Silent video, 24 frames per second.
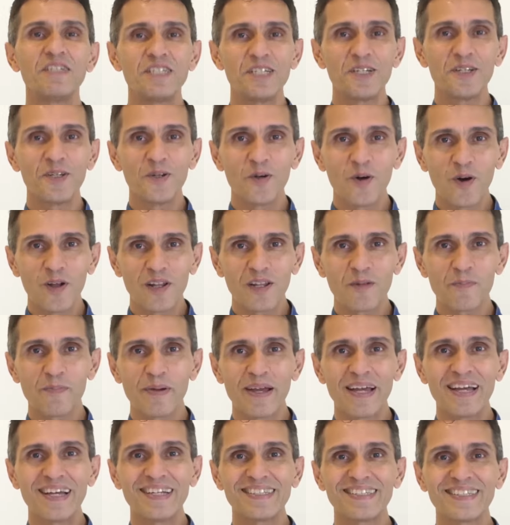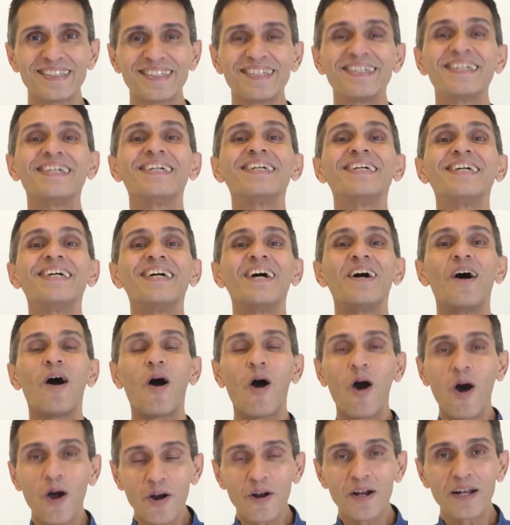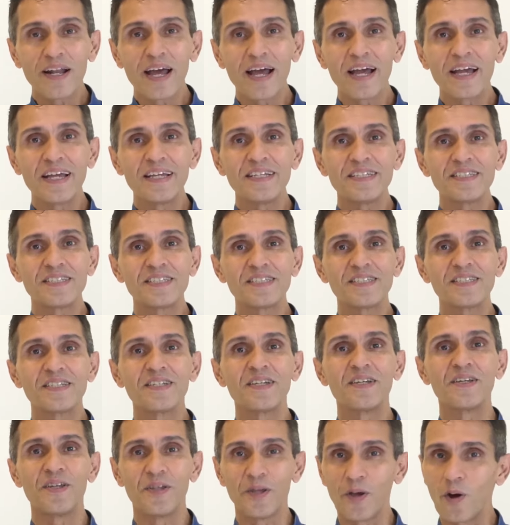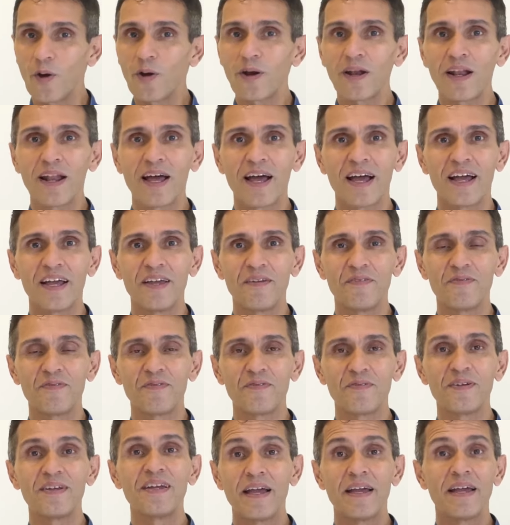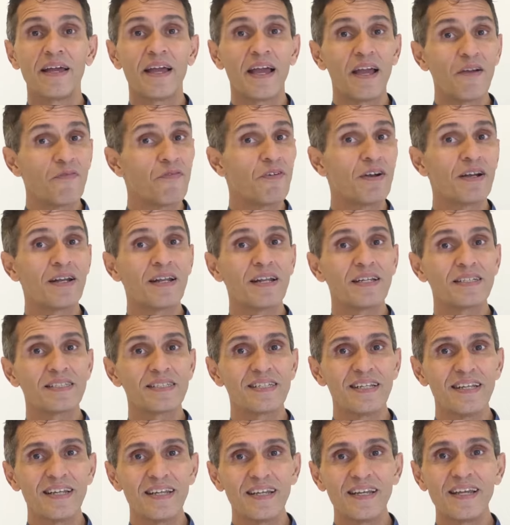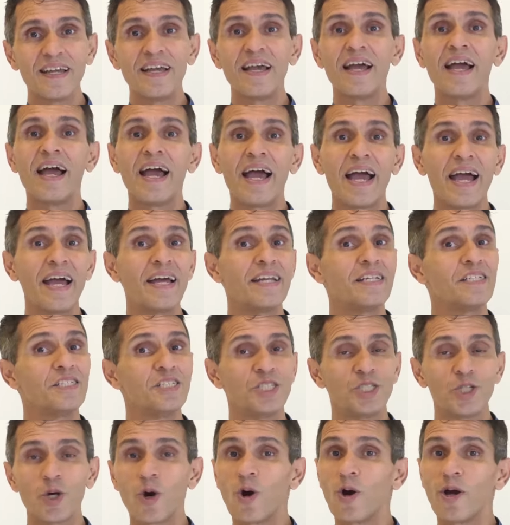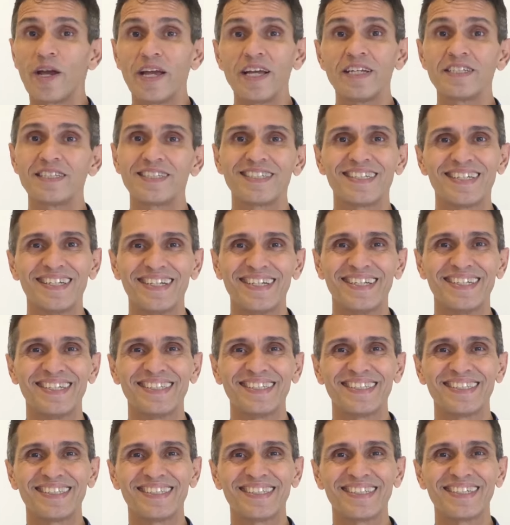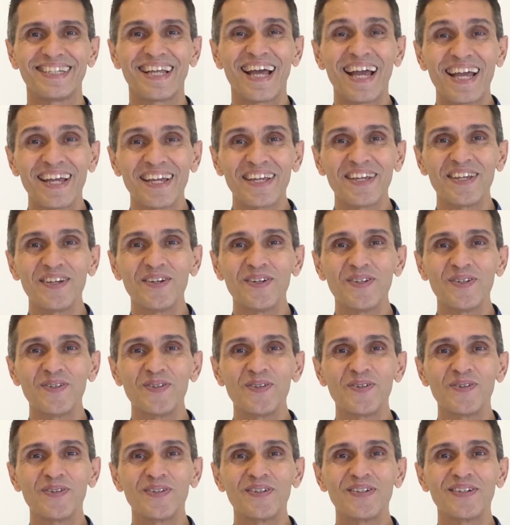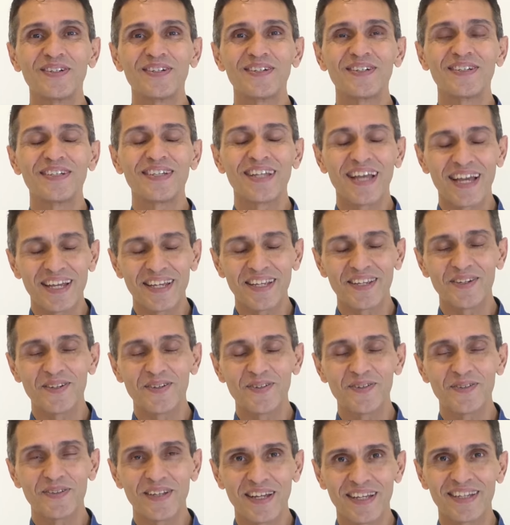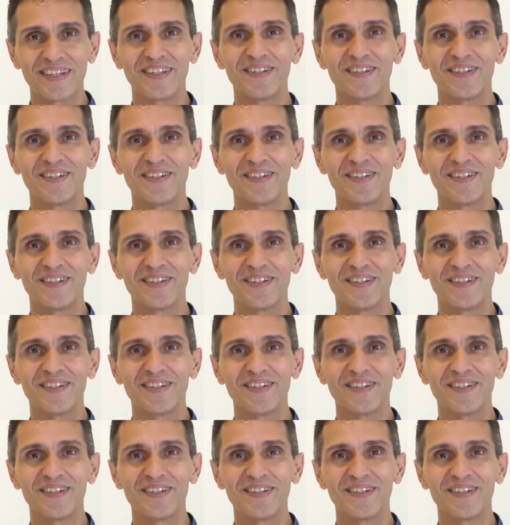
wishing you all the best. Organize your life effortlessly and joyously. Thank you. Thank you.